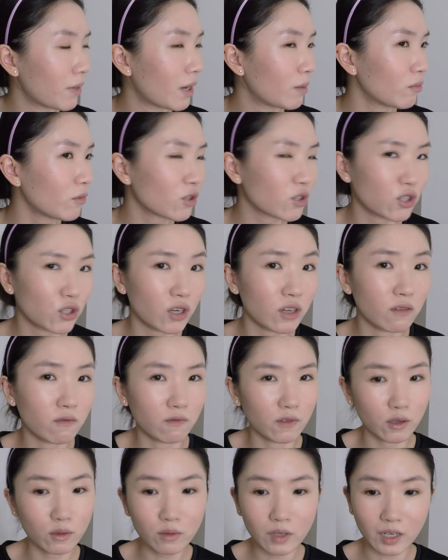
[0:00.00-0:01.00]
but I'm not sure
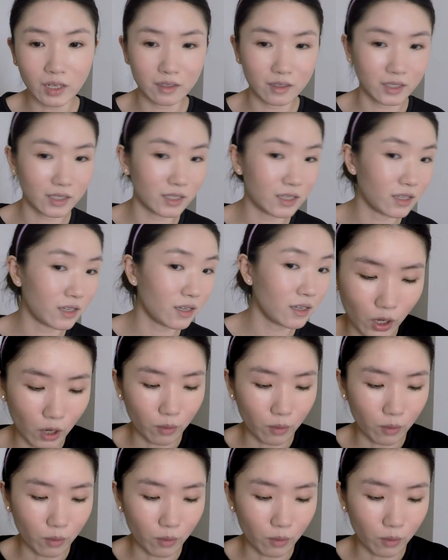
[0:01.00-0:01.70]
if you can see it.